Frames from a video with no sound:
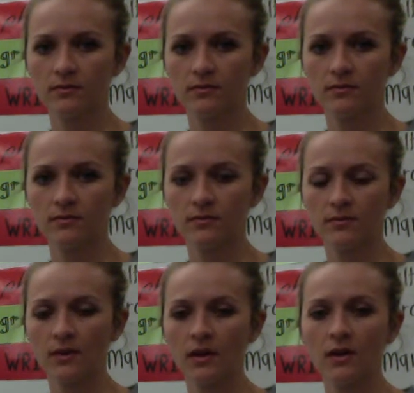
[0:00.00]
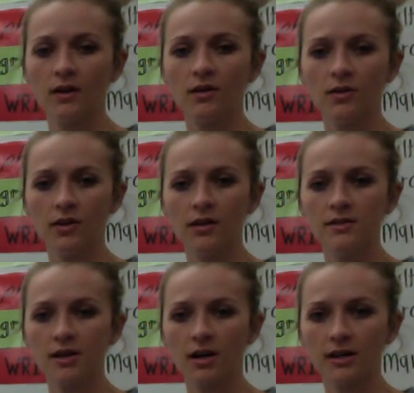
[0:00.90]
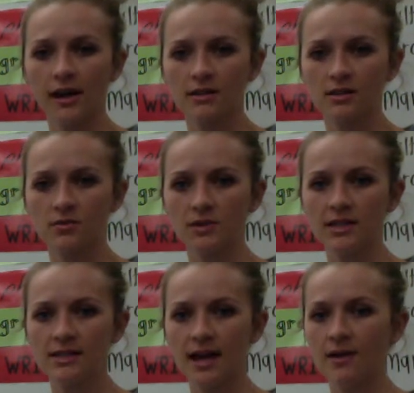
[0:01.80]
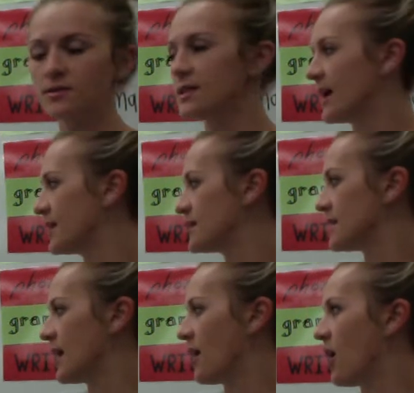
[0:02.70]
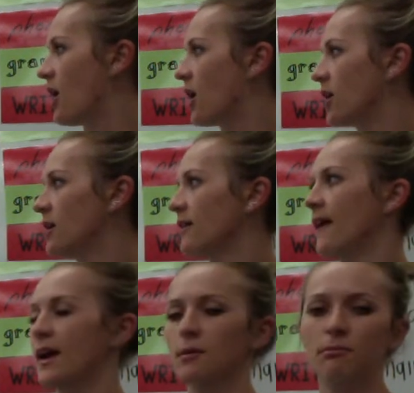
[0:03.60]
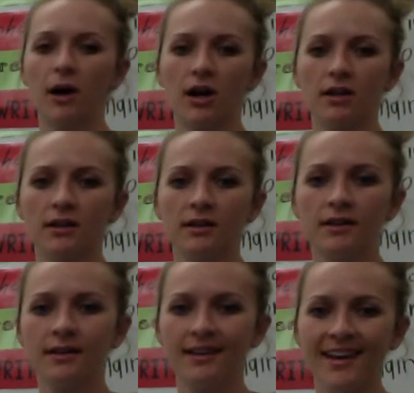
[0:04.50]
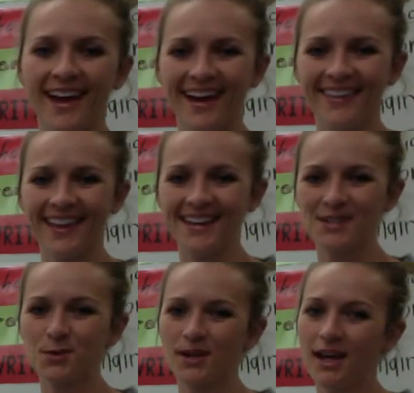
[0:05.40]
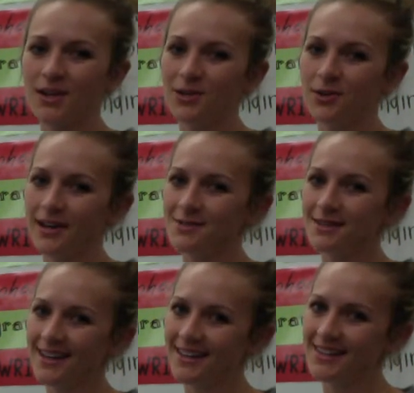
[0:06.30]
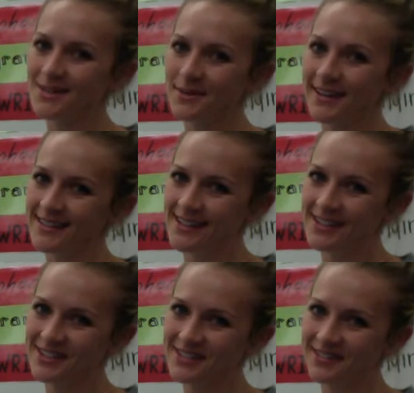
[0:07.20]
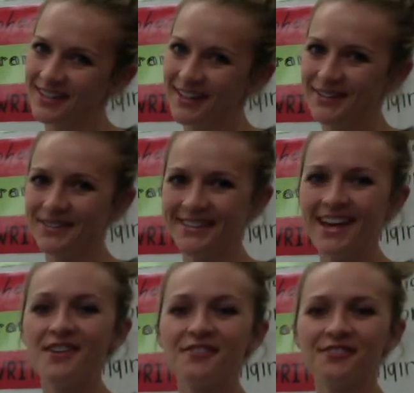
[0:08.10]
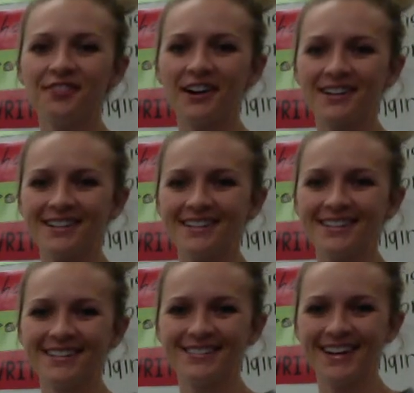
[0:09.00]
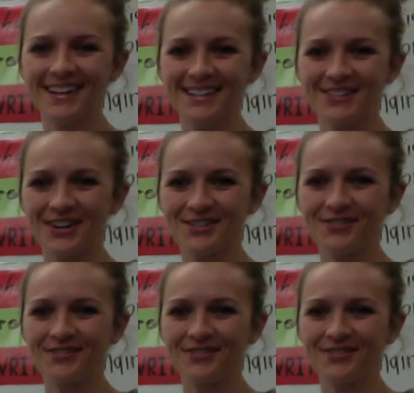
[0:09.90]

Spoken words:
Good, dark has 3 sounds, and it's saying R like barn. And last one, I knew you guys would like this one. I did it just for you. Fart. Ready? Stretch fart for me.